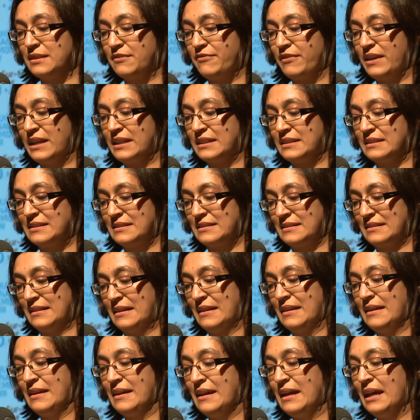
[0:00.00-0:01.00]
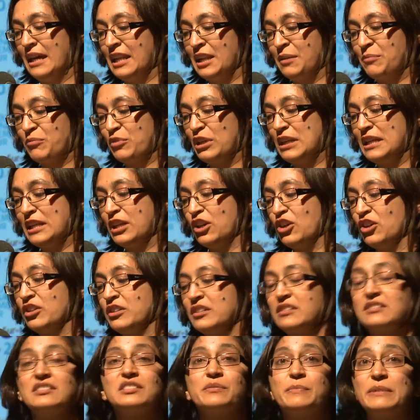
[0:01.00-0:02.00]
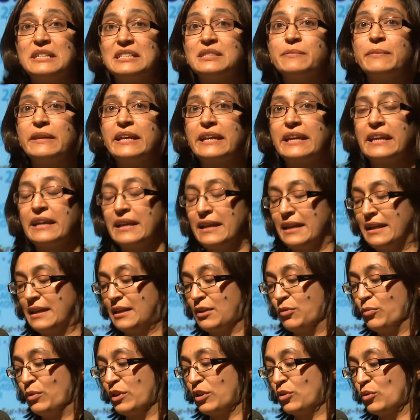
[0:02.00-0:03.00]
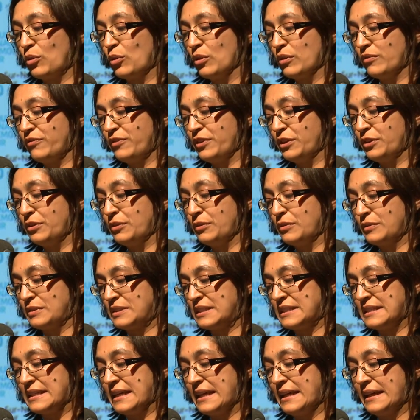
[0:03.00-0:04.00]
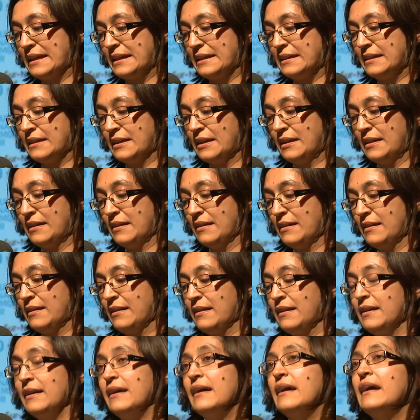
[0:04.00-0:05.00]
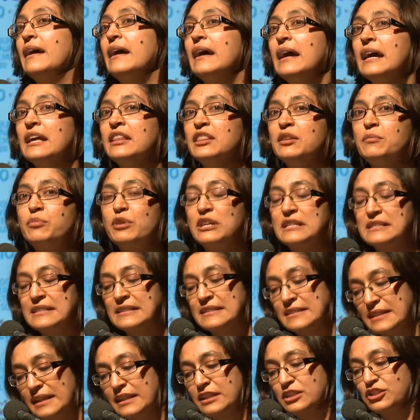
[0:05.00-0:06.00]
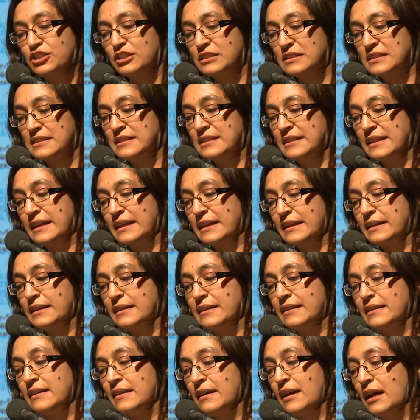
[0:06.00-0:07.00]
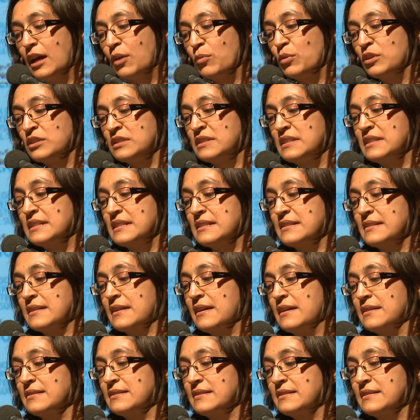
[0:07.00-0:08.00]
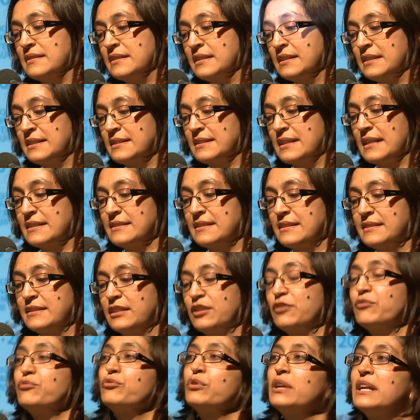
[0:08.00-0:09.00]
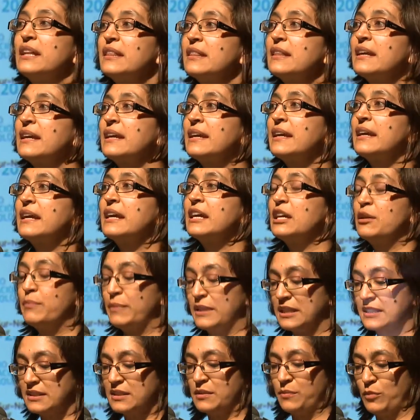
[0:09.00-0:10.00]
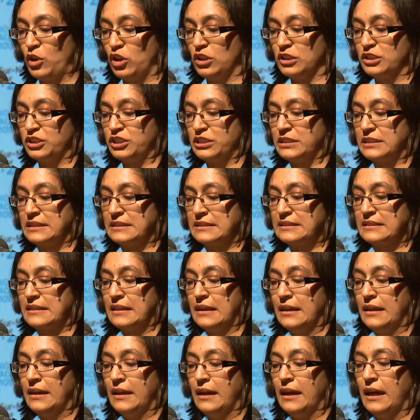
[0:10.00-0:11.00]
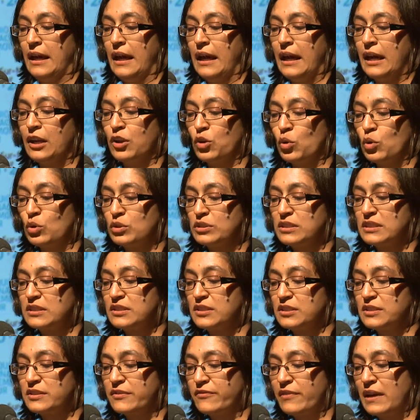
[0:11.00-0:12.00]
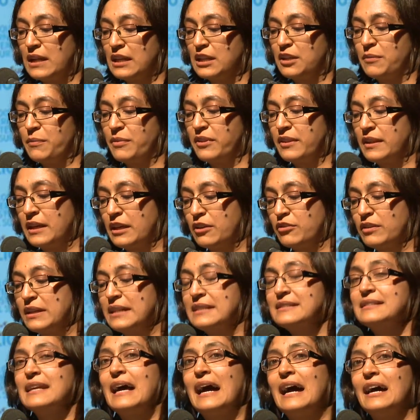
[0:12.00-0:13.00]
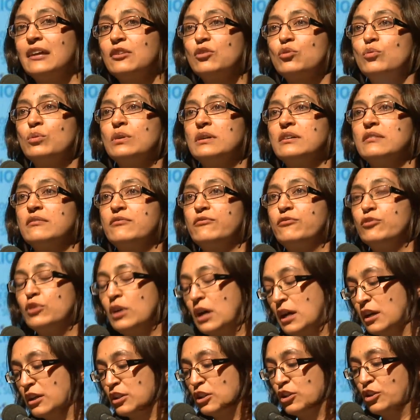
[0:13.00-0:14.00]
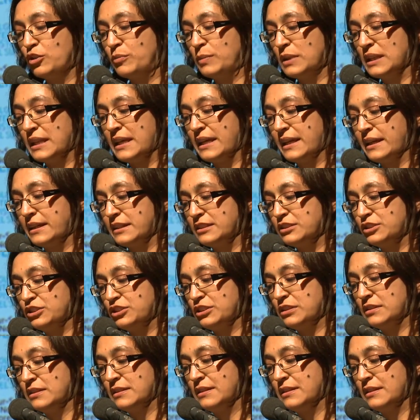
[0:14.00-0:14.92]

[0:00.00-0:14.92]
event. And I'm really honoured to be speaking here with all of you today. In the presentation today, I want to discuss the necessity of rethinking epistemologies in order to develop theories adequate for our global age